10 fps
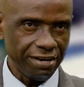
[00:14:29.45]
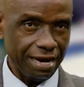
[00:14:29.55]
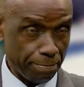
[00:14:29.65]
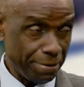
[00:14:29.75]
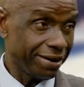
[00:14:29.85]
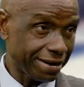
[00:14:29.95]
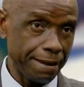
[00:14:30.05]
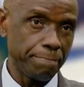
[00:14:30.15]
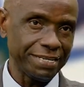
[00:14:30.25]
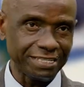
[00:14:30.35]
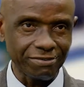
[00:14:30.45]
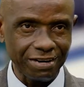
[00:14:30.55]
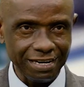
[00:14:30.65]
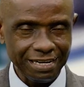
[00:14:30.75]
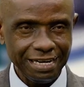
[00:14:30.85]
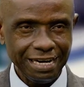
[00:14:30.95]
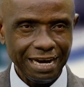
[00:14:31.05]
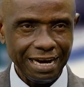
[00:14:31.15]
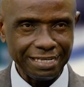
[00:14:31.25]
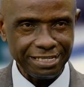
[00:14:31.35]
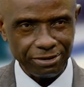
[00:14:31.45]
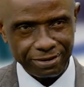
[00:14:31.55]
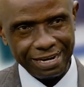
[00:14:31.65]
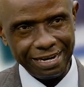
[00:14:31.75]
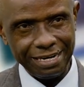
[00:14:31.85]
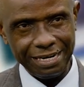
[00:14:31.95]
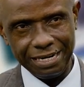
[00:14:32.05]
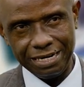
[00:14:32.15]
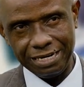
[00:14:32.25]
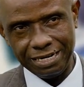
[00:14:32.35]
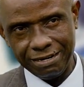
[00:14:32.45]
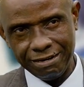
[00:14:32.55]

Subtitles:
America in particular and the other